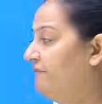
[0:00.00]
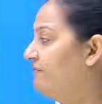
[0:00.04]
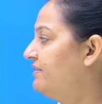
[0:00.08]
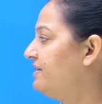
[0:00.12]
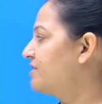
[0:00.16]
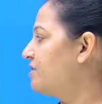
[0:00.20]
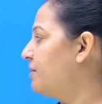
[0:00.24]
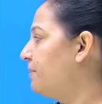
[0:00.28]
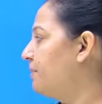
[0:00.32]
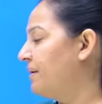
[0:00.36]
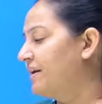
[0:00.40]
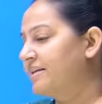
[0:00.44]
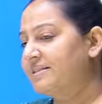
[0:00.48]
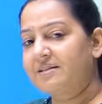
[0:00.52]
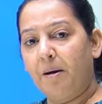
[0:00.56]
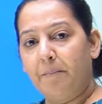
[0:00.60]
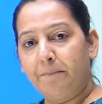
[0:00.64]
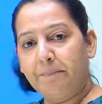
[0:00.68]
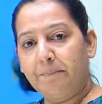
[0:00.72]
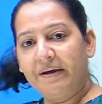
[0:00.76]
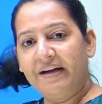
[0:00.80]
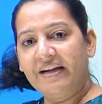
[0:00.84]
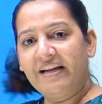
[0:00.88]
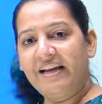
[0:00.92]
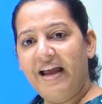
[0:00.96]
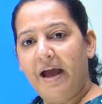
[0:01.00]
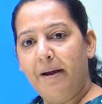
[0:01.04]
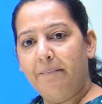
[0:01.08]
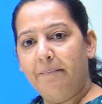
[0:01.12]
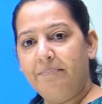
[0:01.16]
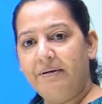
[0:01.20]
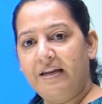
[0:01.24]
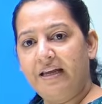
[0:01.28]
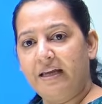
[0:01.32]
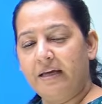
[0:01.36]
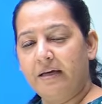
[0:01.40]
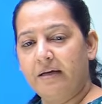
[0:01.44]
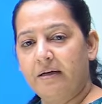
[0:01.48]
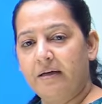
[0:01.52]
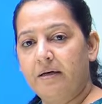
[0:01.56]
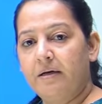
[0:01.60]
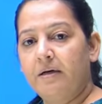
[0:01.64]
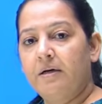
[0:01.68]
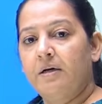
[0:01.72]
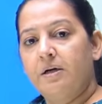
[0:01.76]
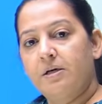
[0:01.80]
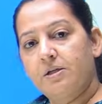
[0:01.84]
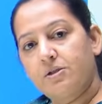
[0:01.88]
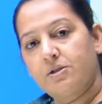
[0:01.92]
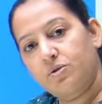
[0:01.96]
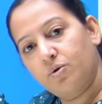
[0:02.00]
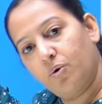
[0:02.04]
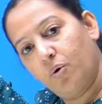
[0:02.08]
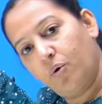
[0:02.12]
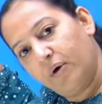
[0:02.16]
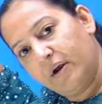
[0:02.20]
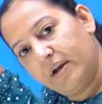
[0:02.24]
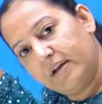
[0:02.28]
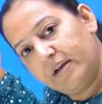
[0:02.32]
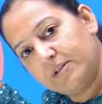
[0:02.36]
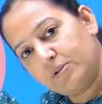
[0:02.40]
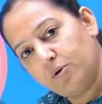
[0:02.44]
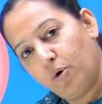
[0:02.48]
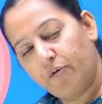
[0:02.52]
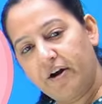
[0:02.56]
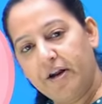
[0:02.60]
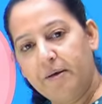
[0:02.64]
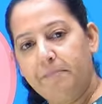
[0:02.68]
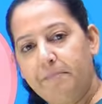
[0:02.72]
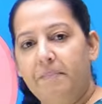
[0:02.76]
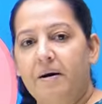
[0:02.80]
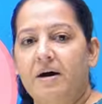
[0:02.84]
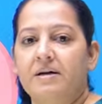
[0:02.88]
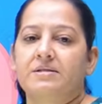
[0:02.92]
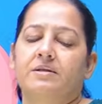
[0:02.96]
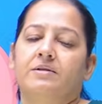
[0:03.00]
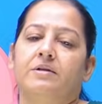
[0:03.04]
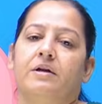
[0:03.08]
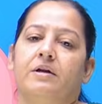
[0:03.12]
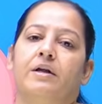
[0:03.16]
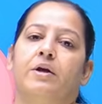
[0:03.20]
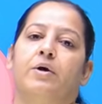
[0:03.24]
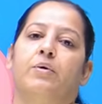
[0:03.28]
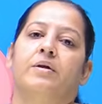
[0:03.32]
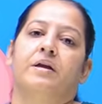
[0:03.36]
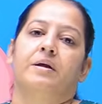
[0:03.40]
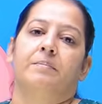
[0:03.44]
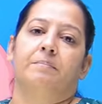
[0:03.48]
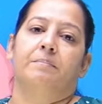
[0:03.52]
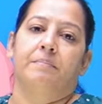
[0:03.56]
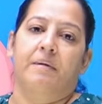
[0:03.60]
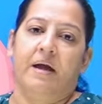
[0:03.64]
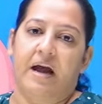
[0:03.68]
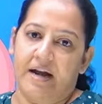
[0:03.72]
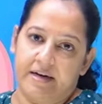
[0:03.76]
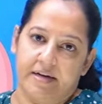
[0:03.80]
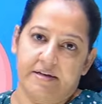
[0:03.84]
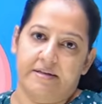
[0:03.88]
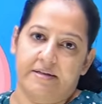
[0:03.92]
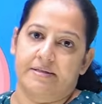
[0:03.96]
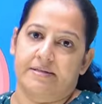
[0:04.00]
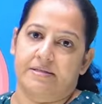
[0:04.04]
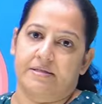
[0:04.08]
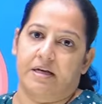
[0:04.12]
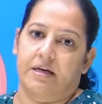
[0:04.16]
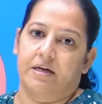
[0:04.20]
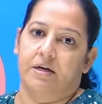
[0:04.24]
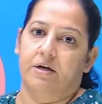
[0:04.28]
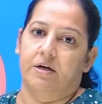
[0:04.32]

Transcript: the stomach is completely empty, so it is already past the duodenum and intestine.